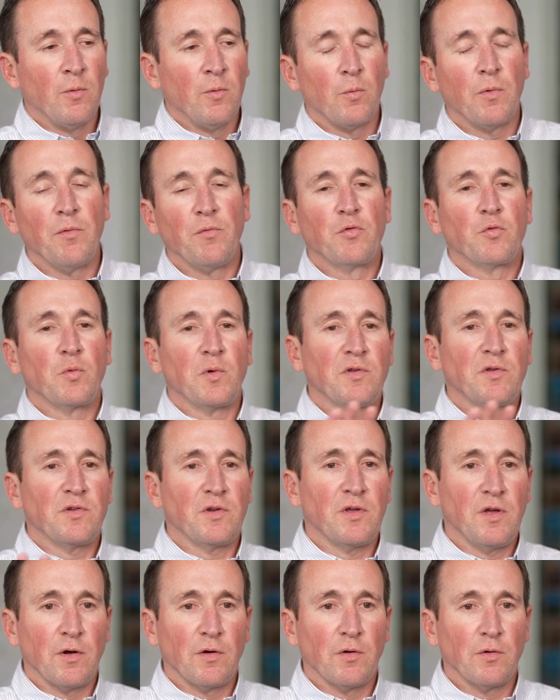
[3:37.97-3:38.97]
We've
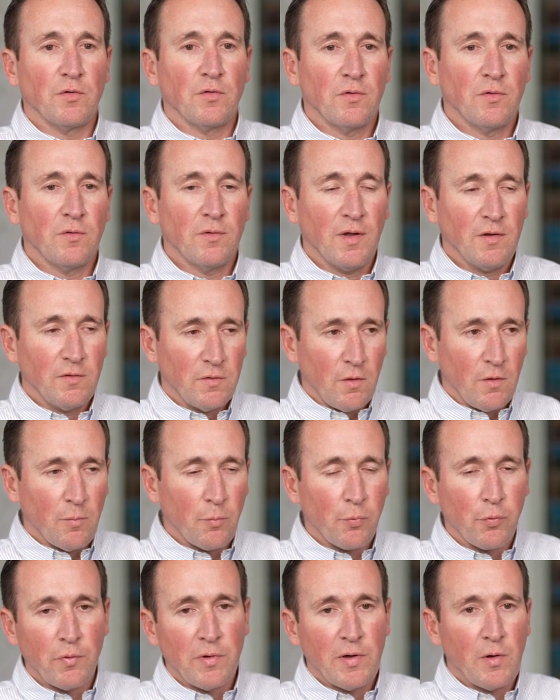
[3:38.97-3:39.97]
switched gears. That's
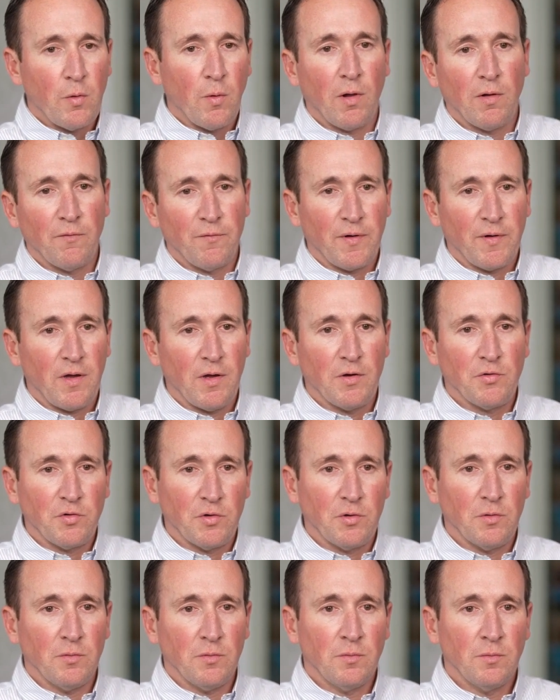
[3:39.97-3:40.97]
all
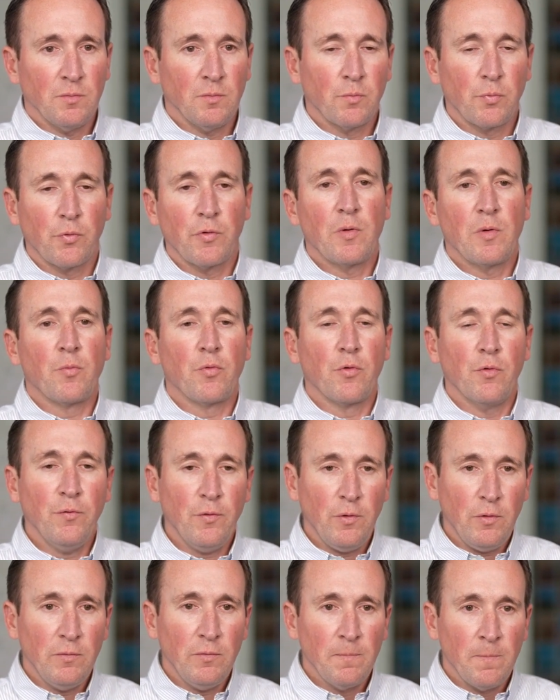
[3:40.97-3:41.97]
pre-qualification.
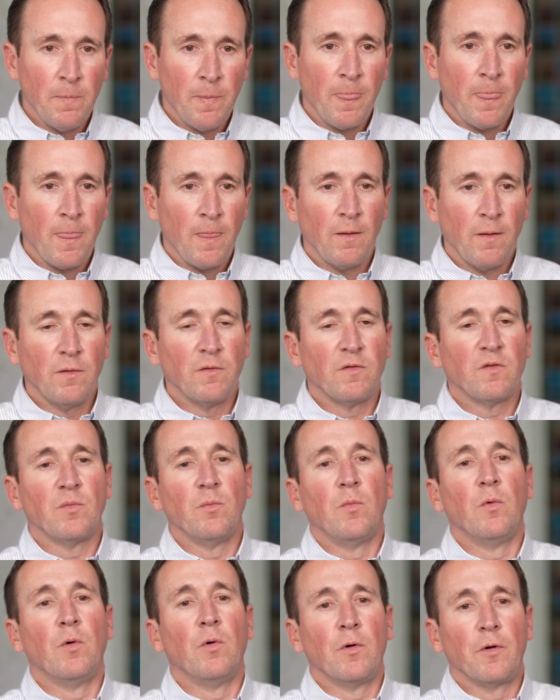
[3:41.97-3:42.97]
Pre-approval, it's
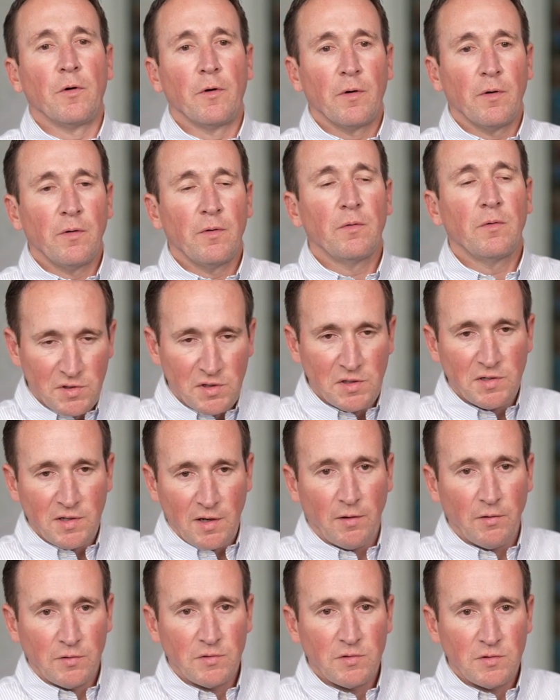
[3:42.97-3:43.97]
more
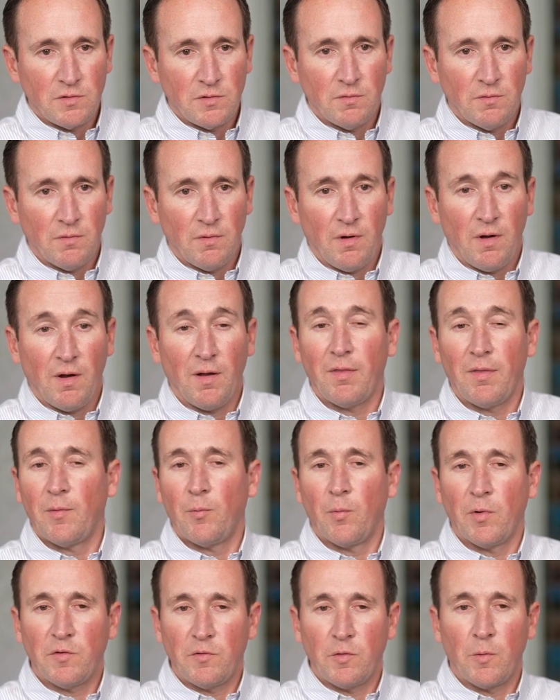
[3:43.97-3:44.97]
details. And
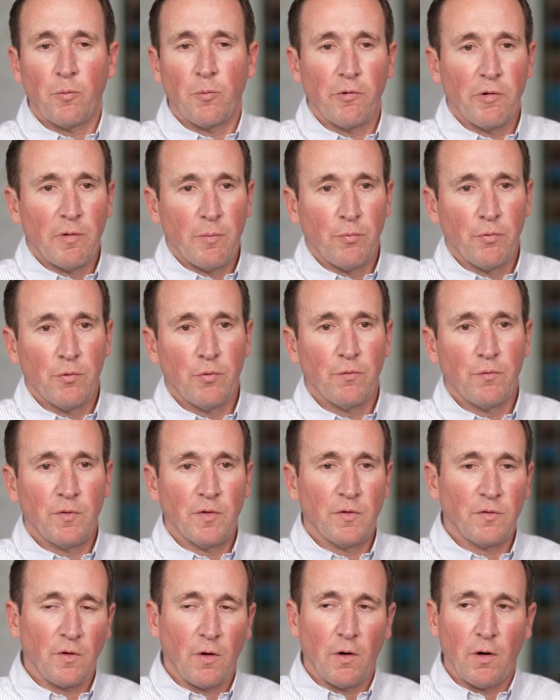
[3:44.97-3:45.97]
then once you're
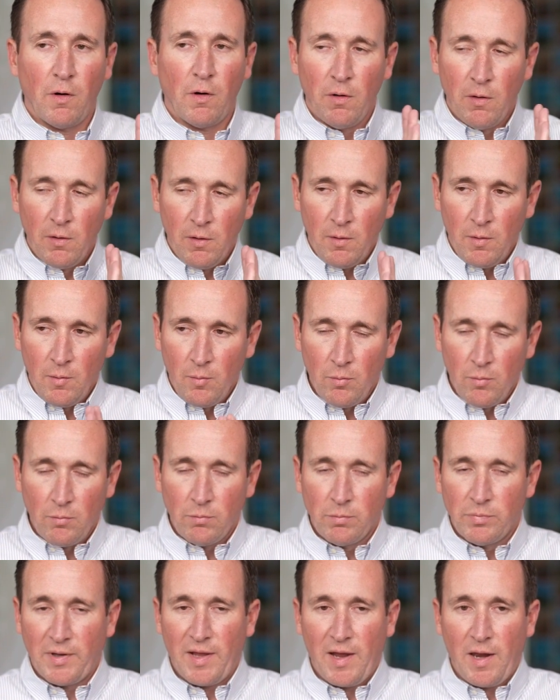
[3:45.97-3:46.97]
pre-approved, it's all
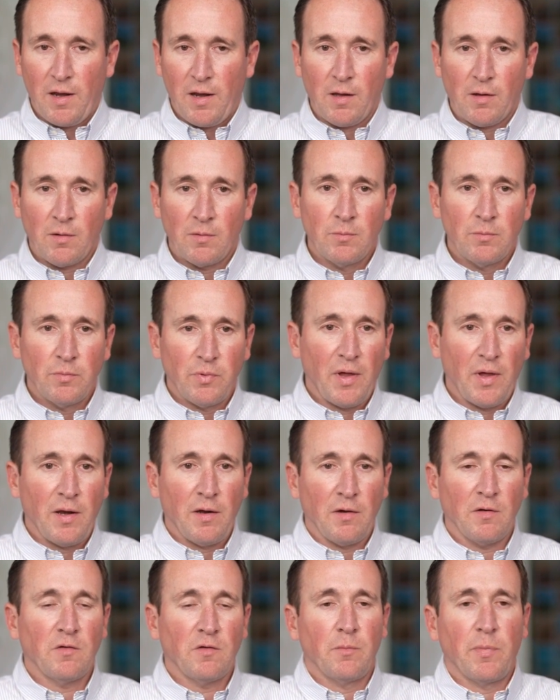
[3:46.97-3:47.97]

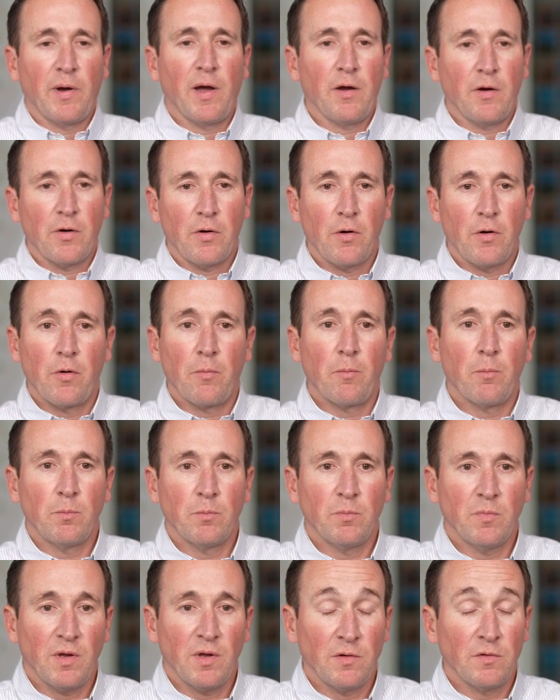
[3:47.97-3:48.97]
planning to buy your
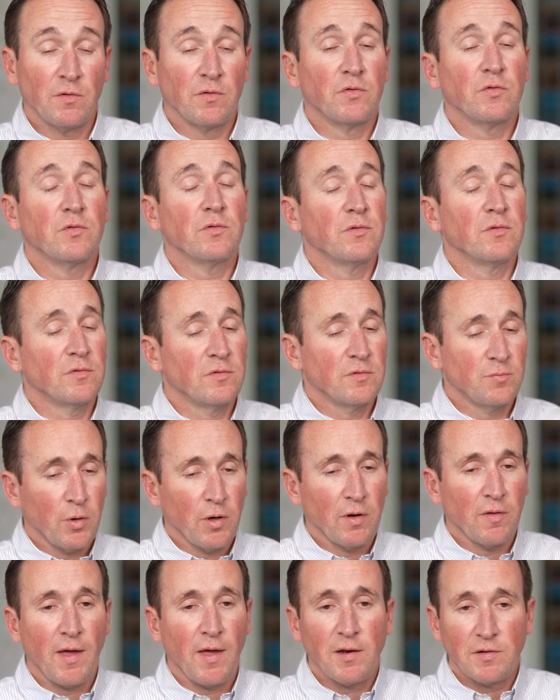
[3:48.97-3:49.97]
home. And
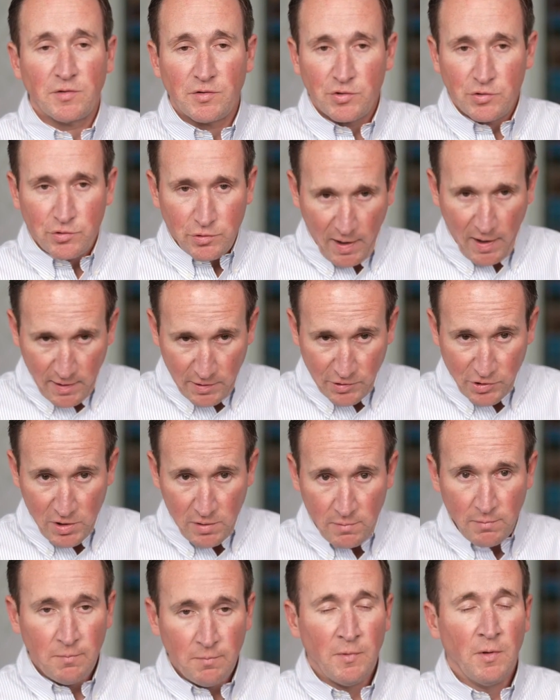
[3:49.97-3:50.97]
part of that is
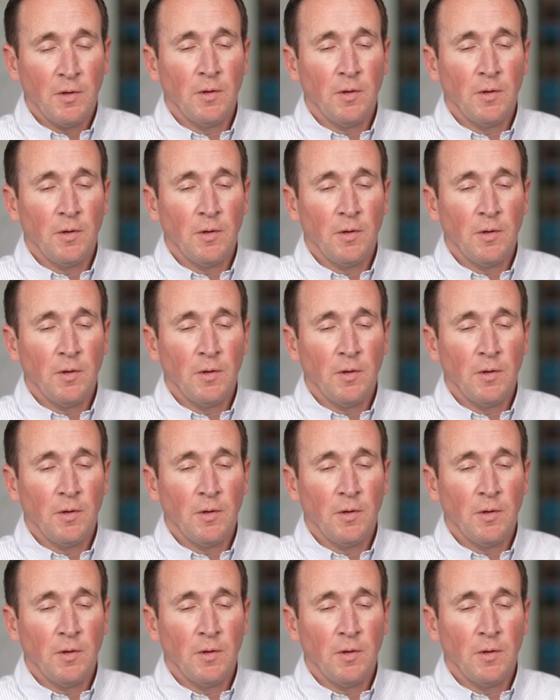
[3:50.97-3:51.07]
strategy.